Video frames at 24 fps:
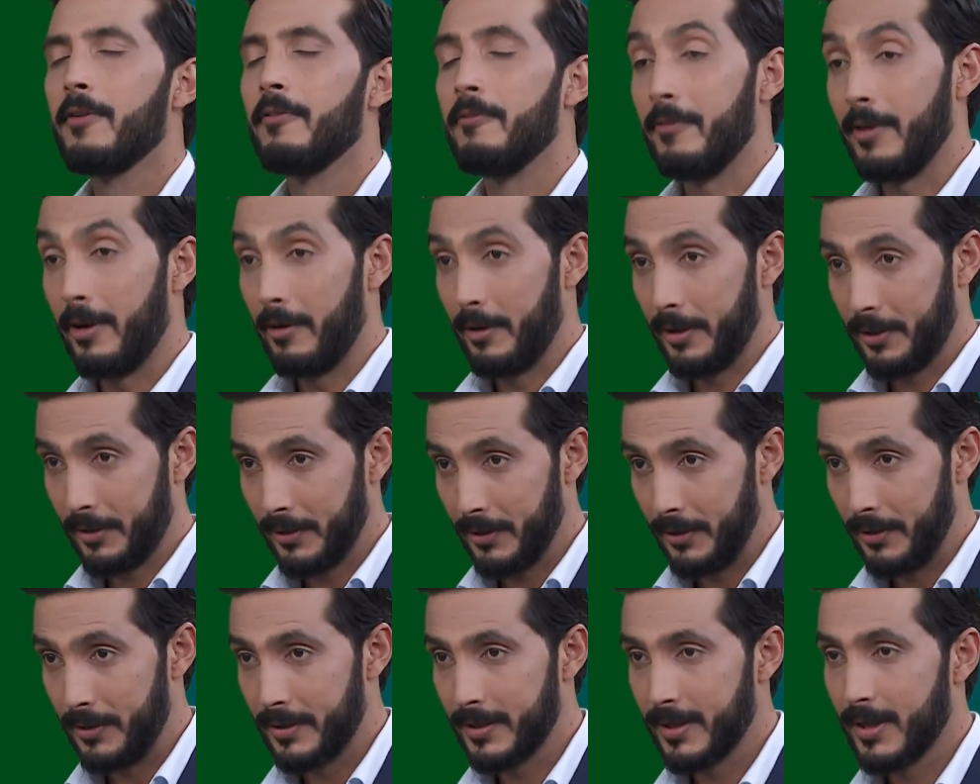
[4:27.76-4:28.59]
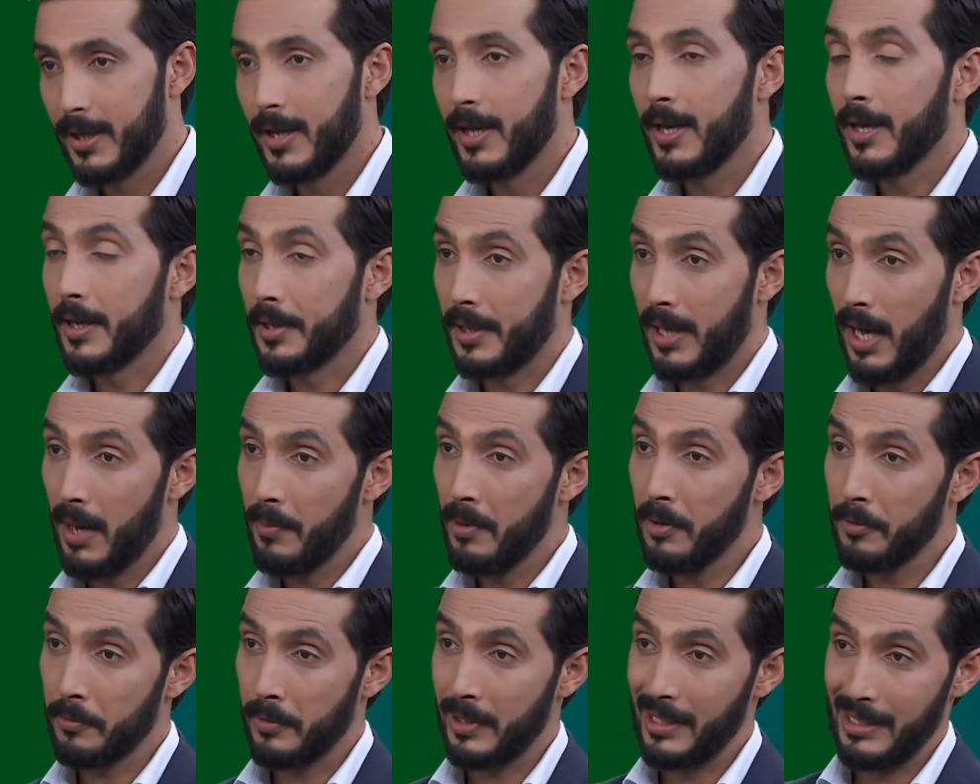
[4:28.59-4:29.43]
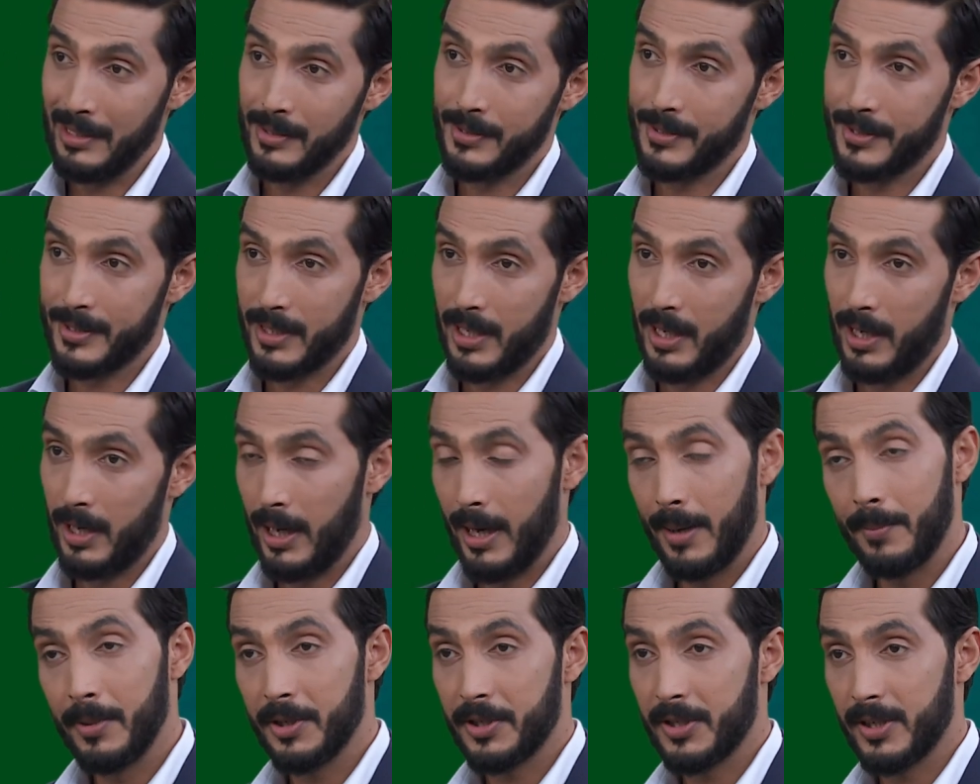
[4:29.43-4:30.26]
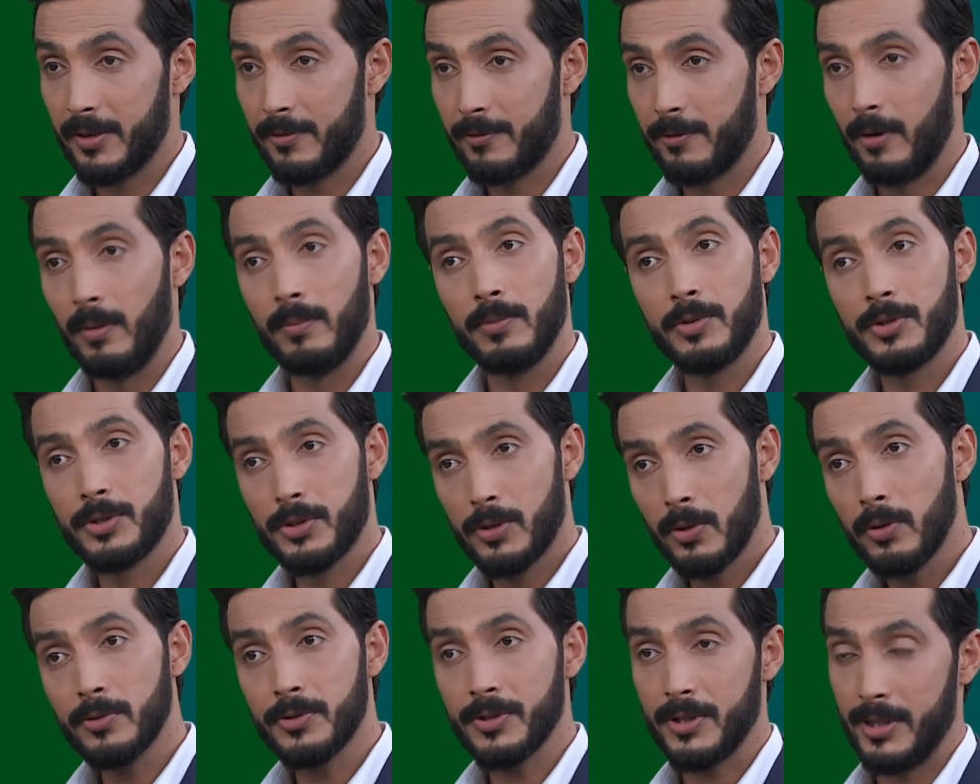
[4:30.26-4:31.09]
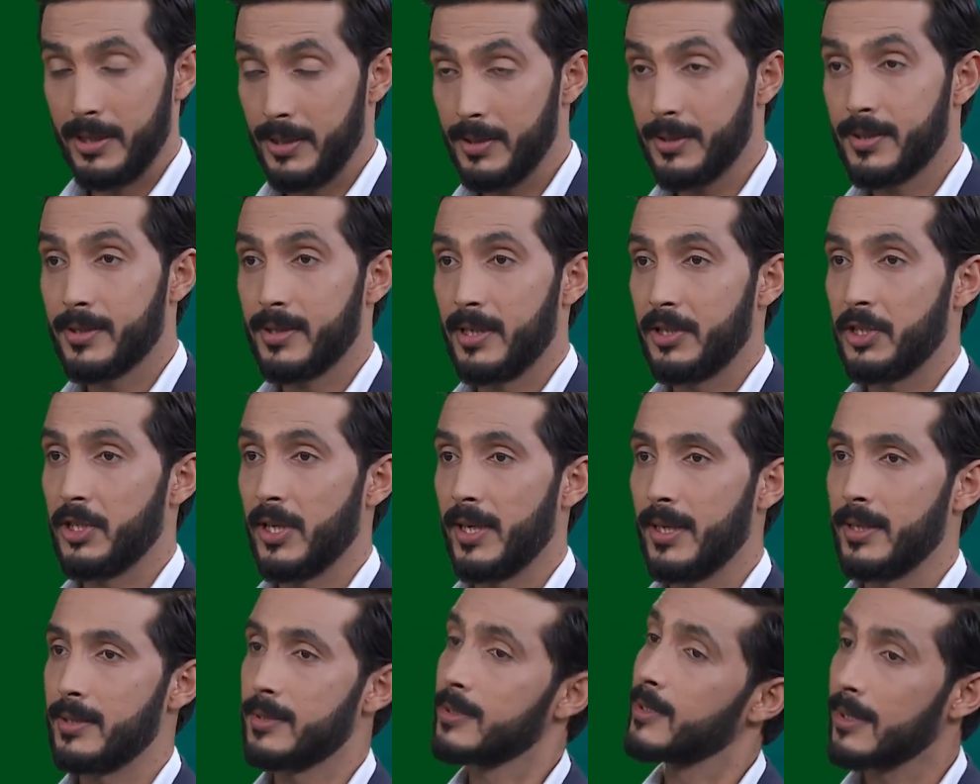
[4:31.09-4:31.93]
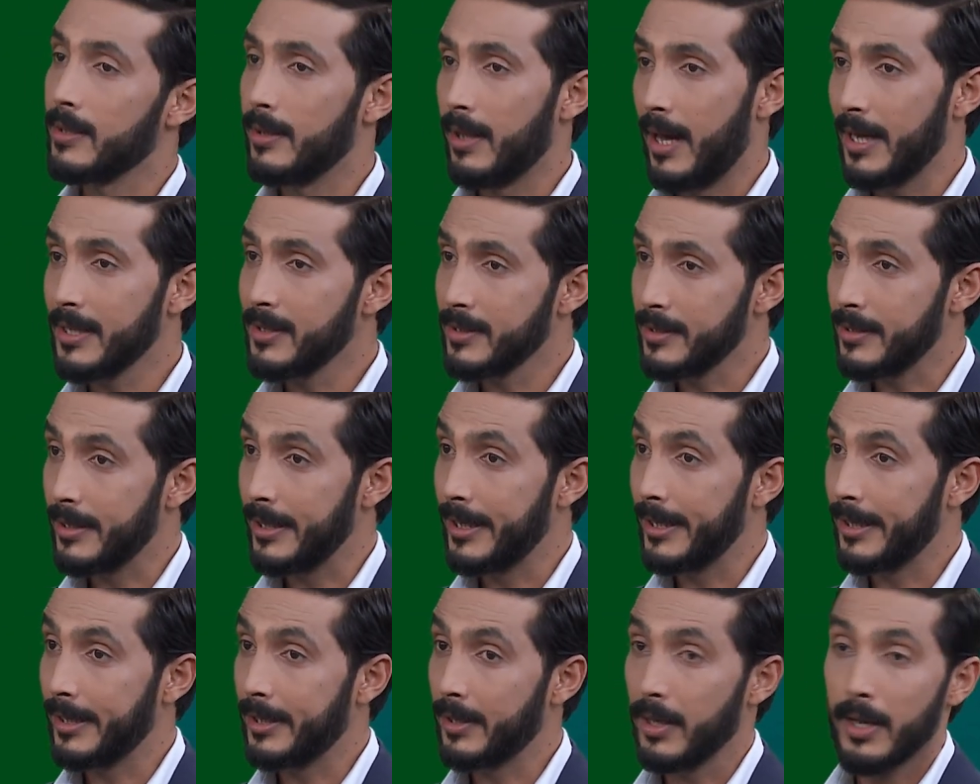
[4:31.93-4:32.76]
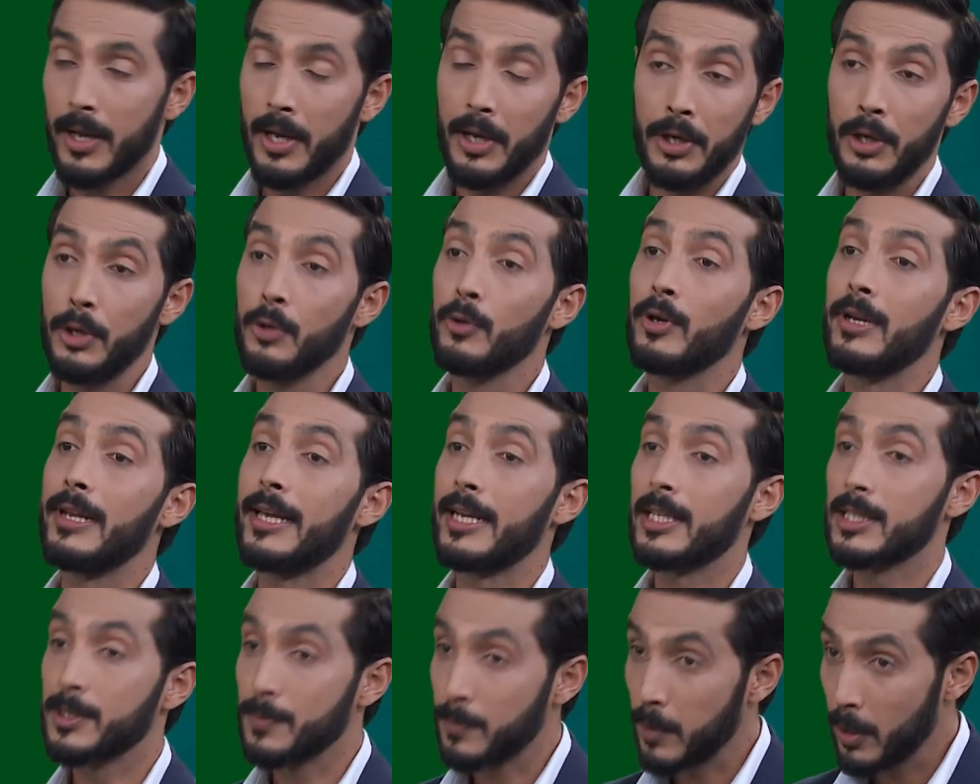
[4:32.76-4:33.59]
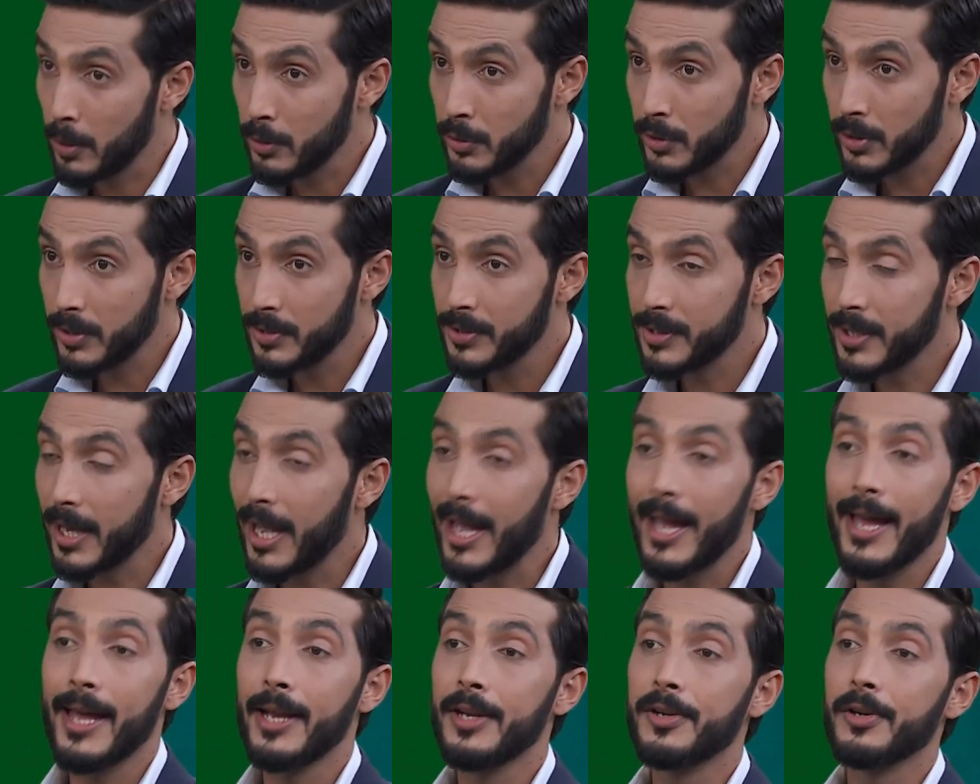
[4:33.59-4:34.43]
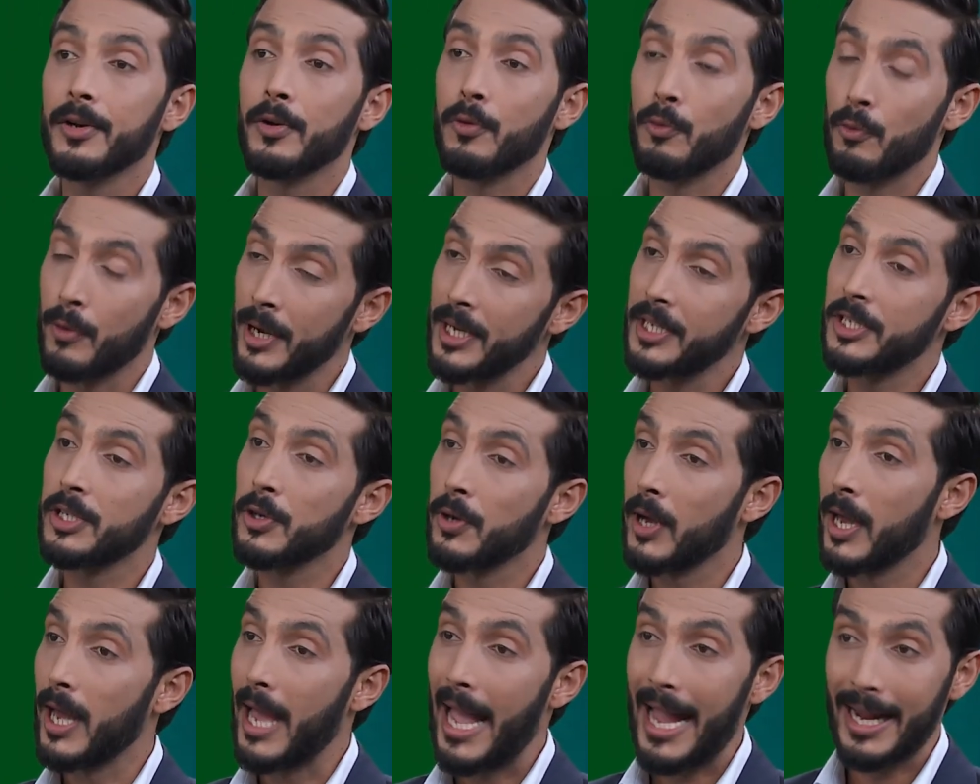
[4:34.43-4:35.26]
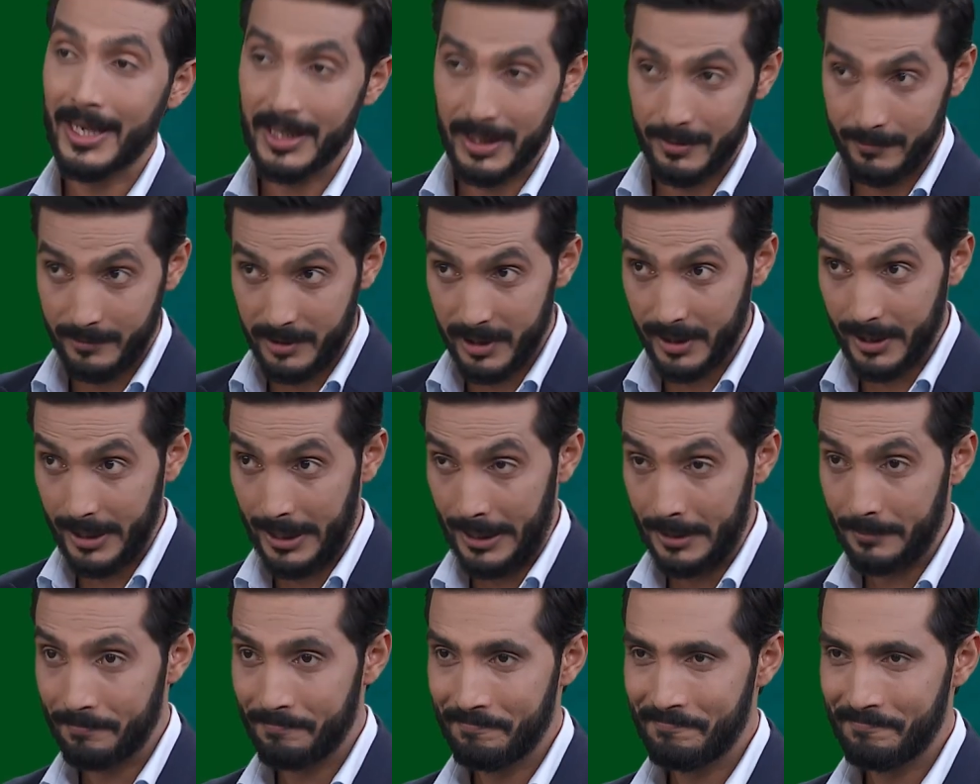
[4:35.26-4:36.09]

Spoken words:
Very good. Gamma rays are emitted from sources such as lightning, nuclear explosions, and radioactive decay.